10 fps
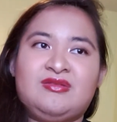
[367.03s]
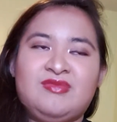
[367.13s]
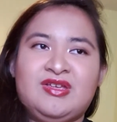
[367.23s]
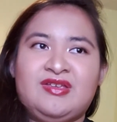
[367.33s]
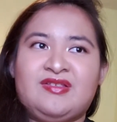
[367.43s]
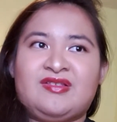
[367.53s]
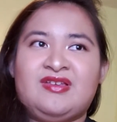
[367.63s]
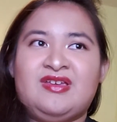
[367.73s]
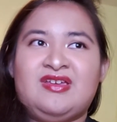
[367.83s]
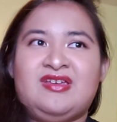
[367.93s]
Because,
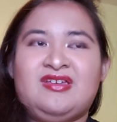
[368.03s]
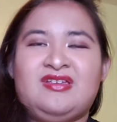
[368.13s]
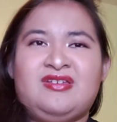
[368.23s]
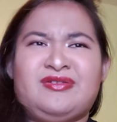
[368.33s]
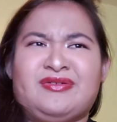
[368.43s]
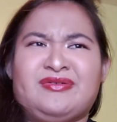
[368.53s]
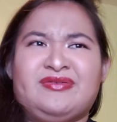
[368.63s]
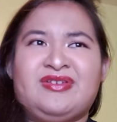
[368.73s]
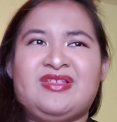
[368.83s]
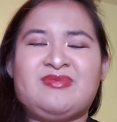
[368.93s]
you
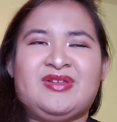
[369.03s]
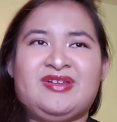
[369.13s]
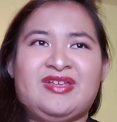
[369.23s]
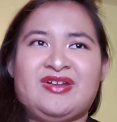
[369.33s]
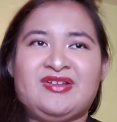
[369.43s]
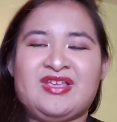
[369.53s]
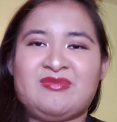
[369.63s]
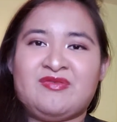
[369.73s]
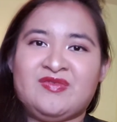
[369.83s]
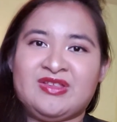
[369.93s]
know, he's been in the
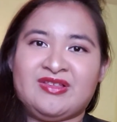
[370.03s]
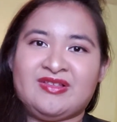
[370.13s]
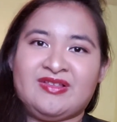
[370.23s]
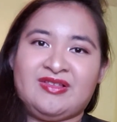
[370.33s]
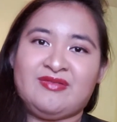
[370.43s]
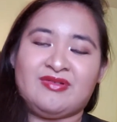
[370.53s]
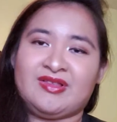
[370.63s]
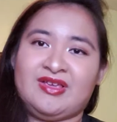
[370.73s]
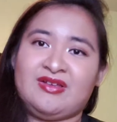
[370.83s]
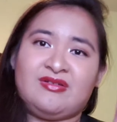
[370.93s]
entertainment business since he was
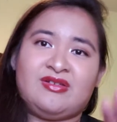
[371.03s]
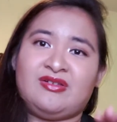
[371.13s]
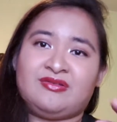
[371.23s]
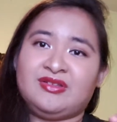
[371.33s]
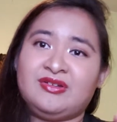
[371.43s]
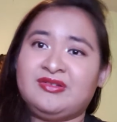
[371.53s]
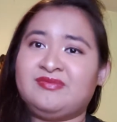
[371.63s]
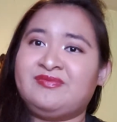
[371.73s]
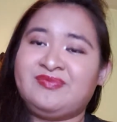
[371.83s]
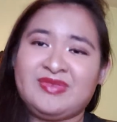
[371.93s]
like, you know, little.
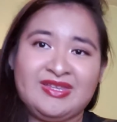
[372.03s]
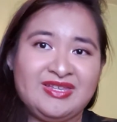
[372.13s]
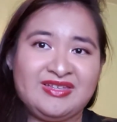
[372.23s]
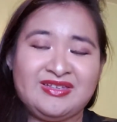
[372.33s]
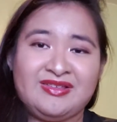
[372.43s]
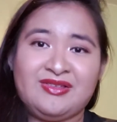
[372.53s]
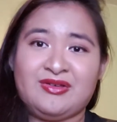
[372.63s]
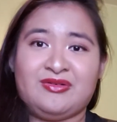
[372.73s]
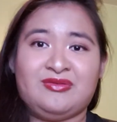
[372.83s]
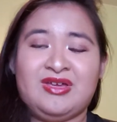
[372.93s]

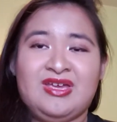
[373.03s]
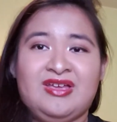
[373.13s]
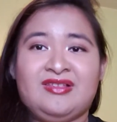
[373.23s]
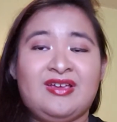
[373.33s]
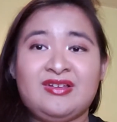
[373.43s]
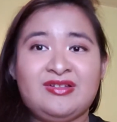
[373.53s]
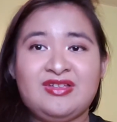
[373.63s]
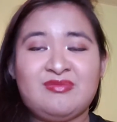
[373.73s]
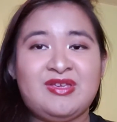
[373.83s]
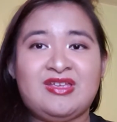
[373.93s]
So,
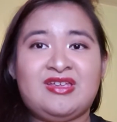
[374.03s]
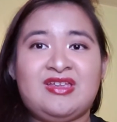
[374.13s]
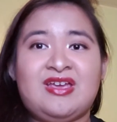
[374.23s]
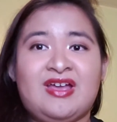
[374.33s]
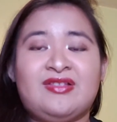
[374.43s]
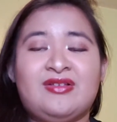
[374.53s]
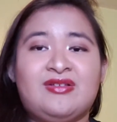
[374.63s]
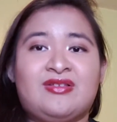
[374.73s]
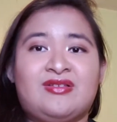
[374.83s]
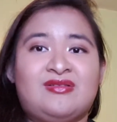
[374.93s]
technically speaking, he had
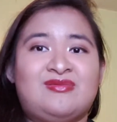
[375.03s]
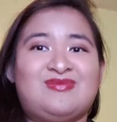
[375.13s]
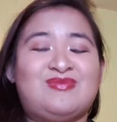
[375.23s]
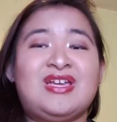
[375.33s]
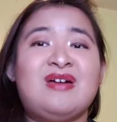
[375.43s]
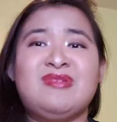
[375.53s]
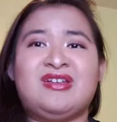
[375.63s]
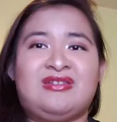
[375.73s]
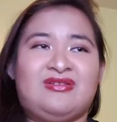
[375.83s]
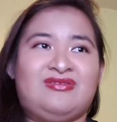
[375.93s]
to become an
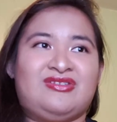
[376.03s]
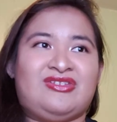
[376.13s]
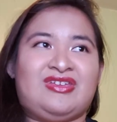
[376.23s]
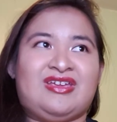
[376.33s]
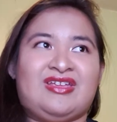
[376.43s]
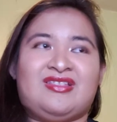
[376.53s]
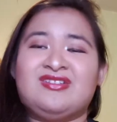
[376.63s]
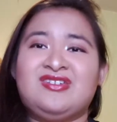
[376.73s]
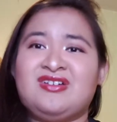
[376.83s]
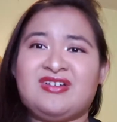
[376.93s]
adult at
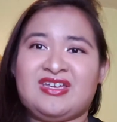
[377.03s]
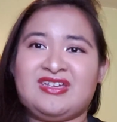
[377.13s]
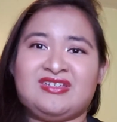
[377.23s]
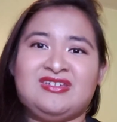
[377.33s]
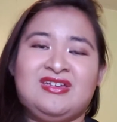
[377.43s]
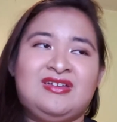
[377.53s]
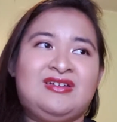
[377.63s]
such a young age.